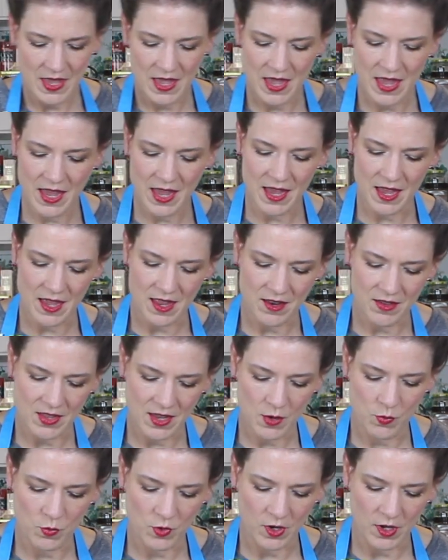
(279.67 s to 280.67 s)
And
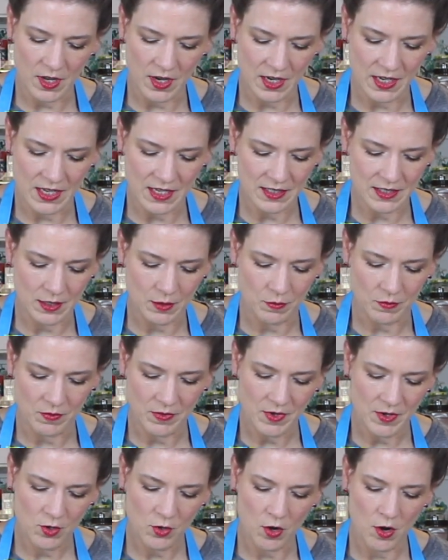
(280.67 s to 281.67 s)
then we're going to get some
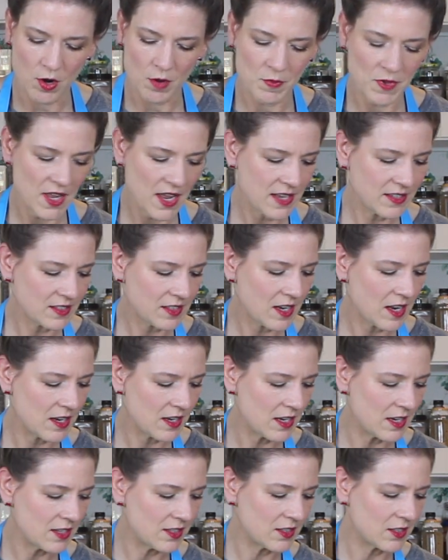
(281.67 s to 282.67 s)
caramelized
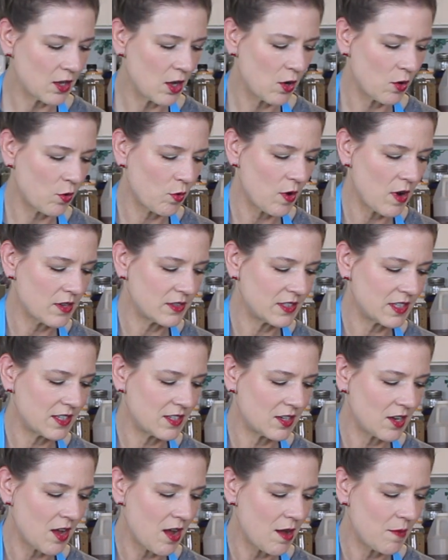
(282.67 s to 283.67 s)
onions across the
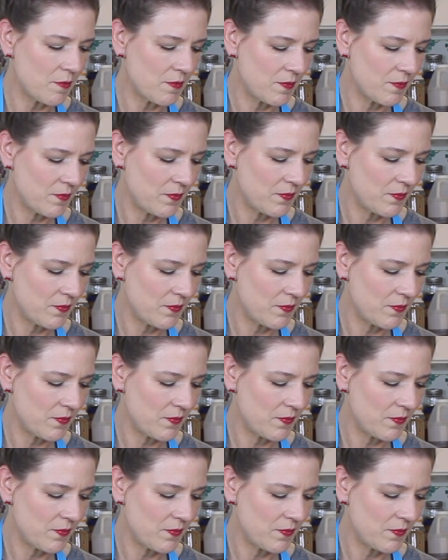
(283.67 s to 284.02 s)
top.